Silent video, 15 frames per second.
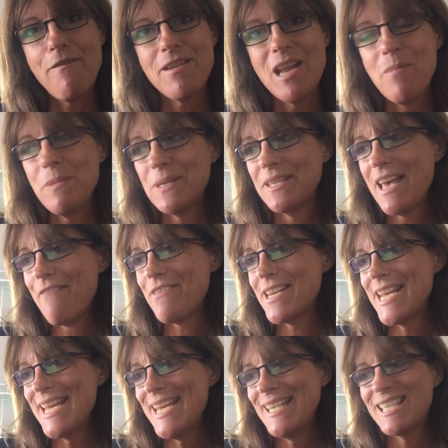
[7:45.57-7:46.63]
Number 7
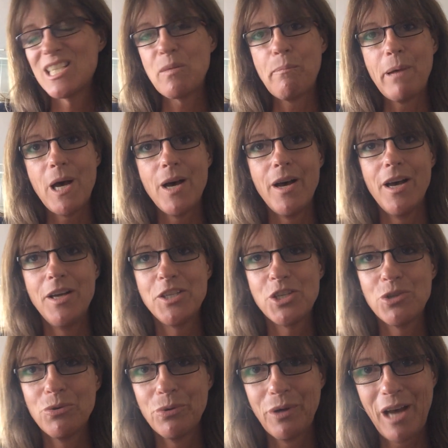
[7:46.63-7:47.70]
is to purge
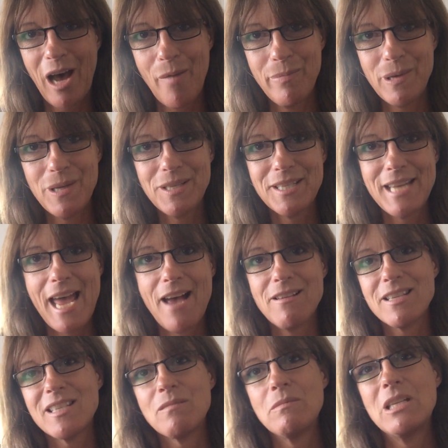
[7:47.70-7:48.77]
your cupboards. Now,
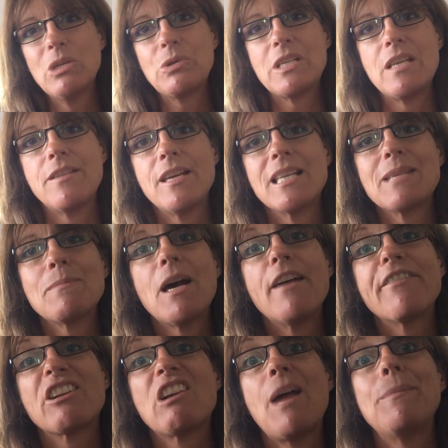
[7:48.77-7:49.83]
some naughty things might
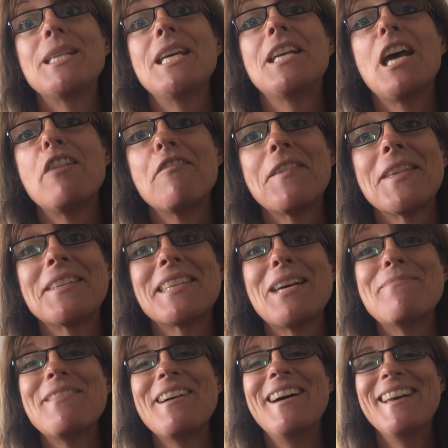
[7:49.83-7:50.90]
have crept in over the
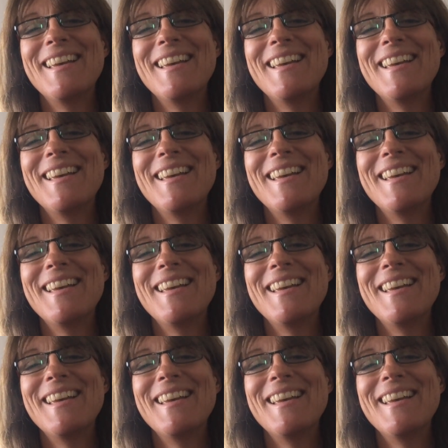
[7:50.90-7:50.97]
summer.